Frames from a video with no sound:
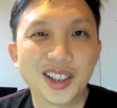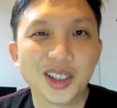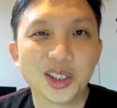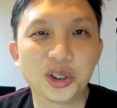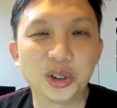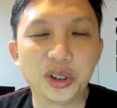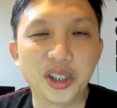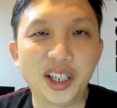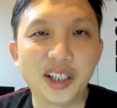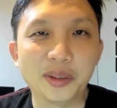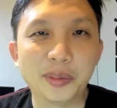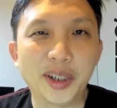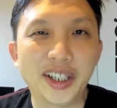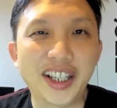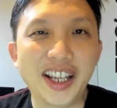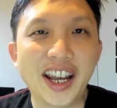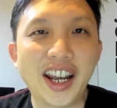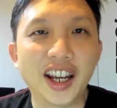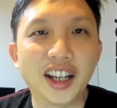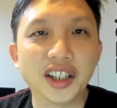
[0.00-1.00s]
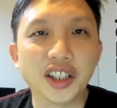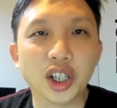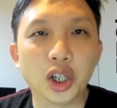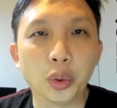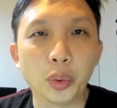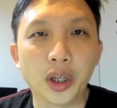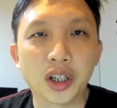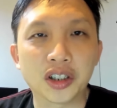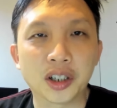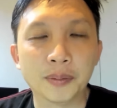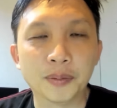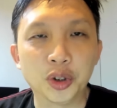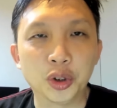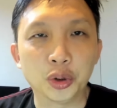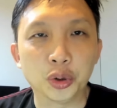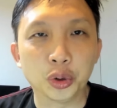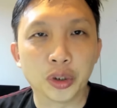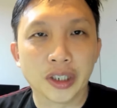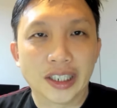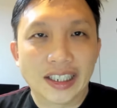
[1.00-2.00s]
Good day, everybody, and welcome to
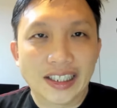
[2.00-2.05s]
today's